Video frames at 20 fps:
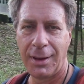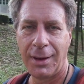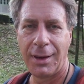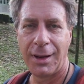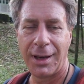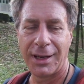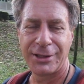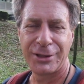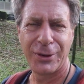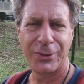
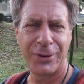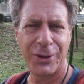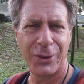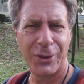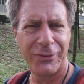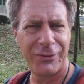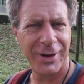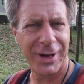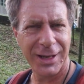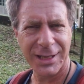I don't know
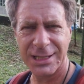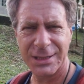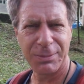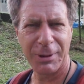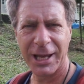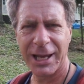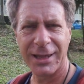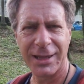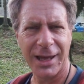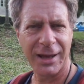if I
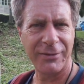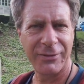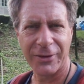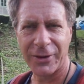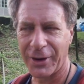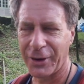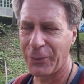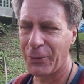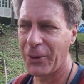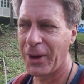explained that
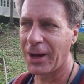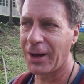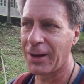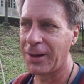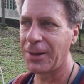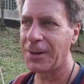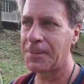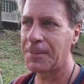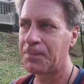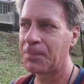very
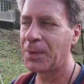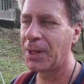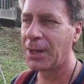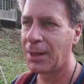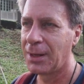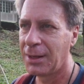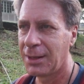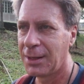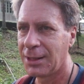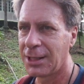well.
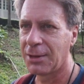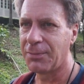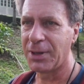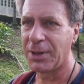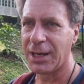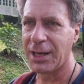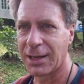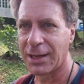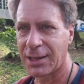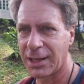Let
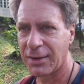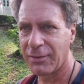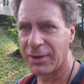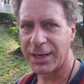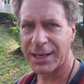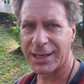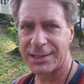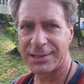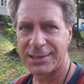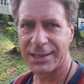me give an
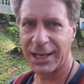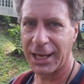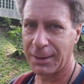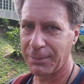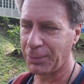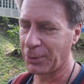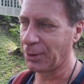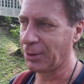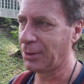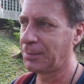
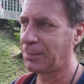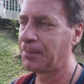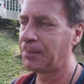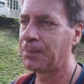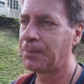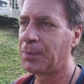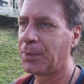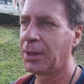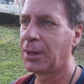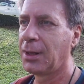example.
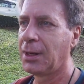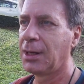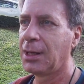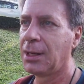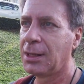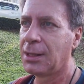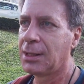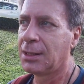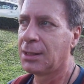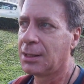
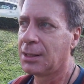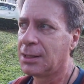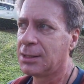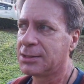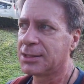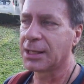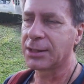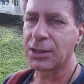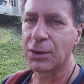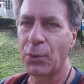
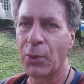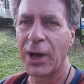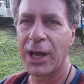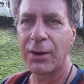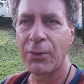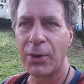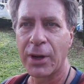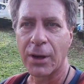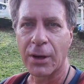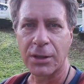That the way
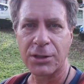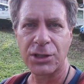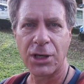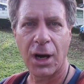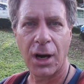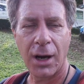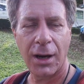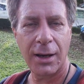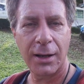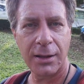we are
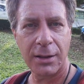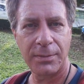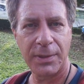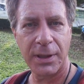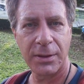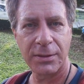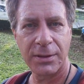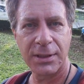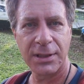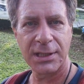taught
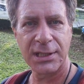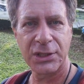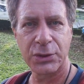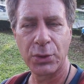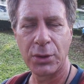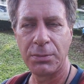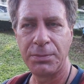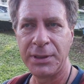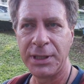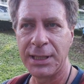about this
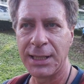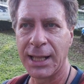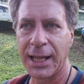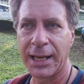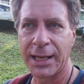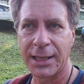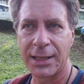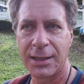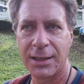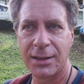would be
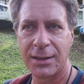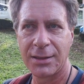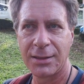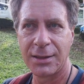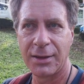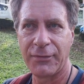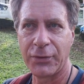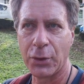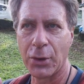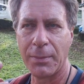like
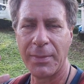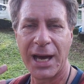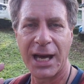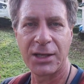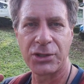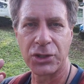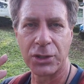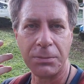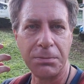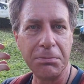if you
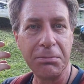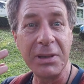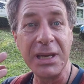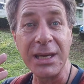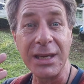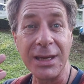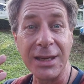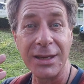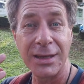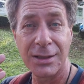imagine
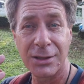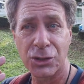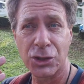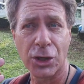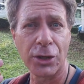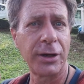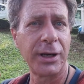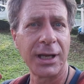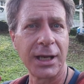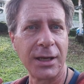me
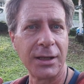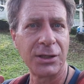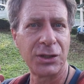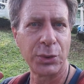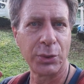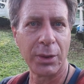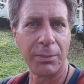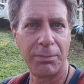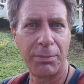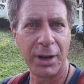turning into
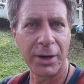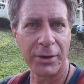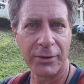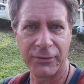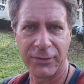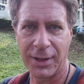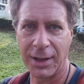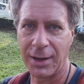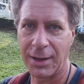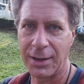a
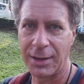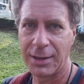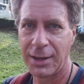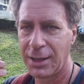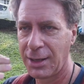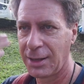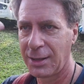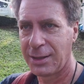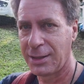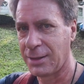butterfly.
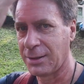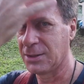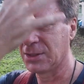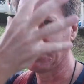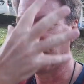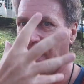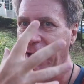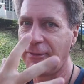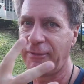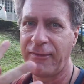Here's
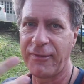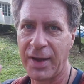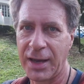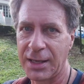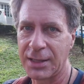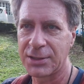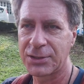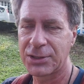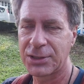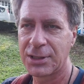my
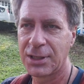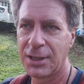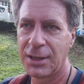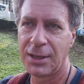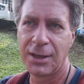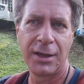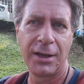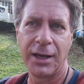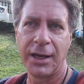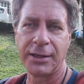face.
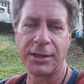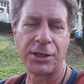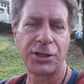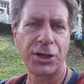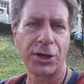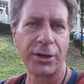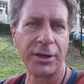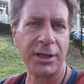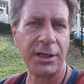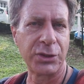And to
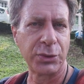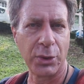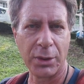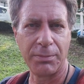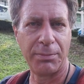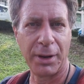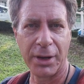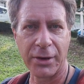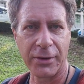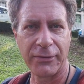turn into a
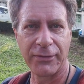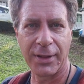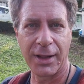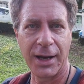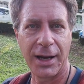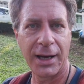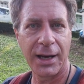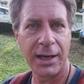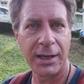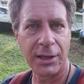
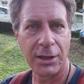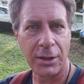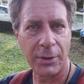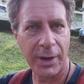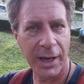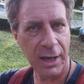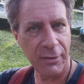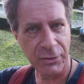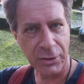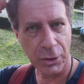butterfly, you know, I
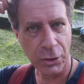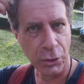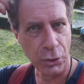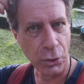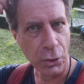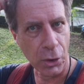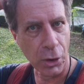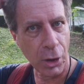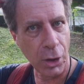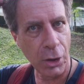have to
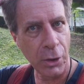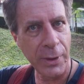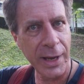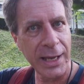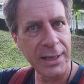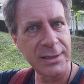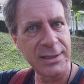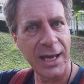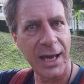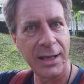grow
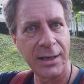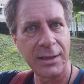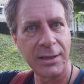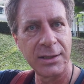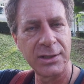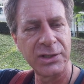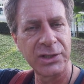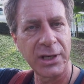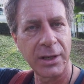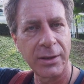
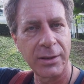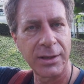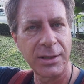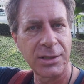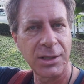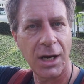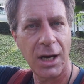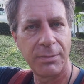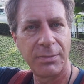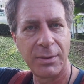antennas out of the
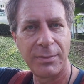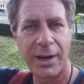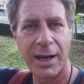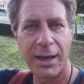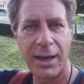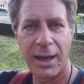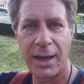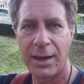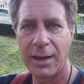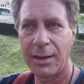top of my
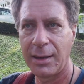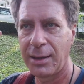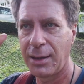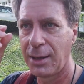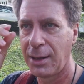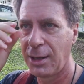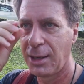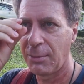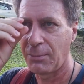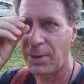head.
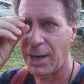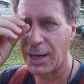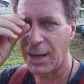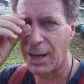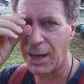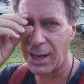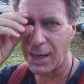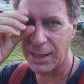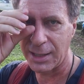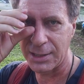My
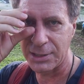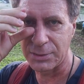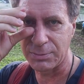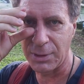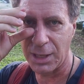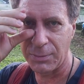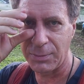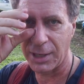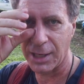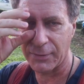eyes
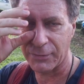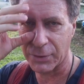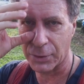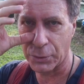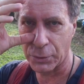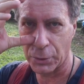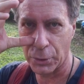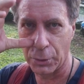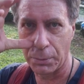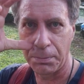maybe have to
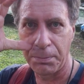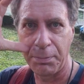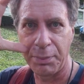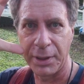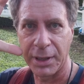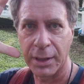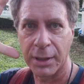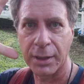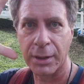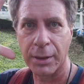grow
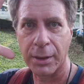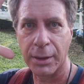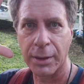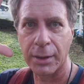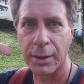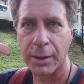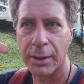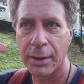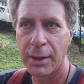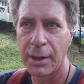
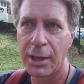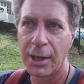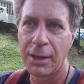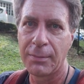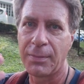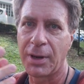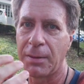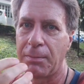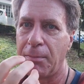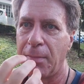bigger.
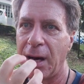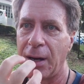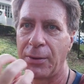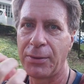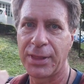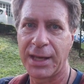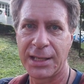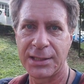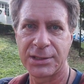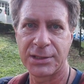My mouth
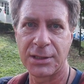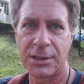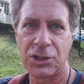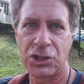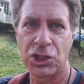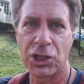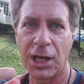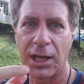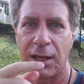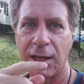has to
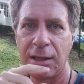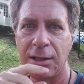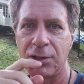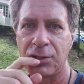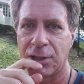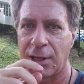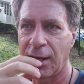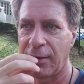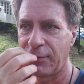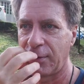change,
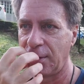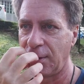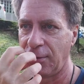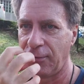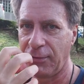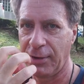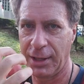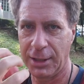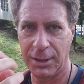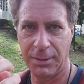and I have to
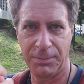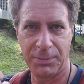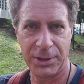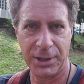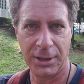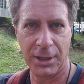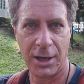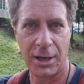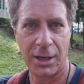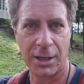develop the
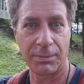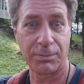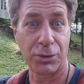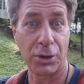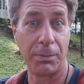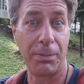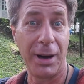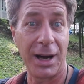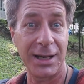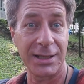long
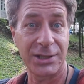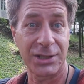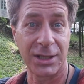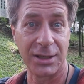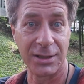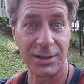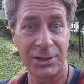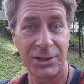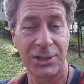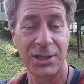
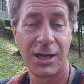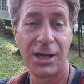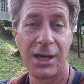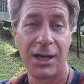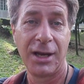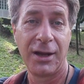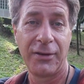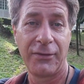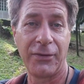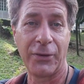proboscis
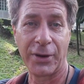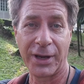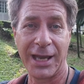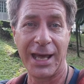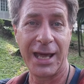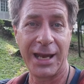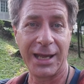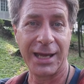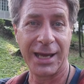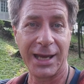for
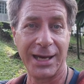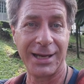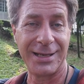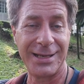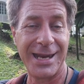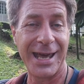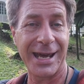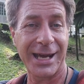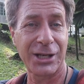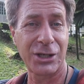getting a
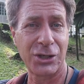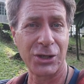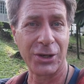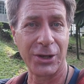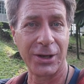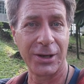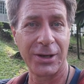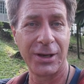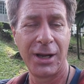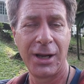nectar.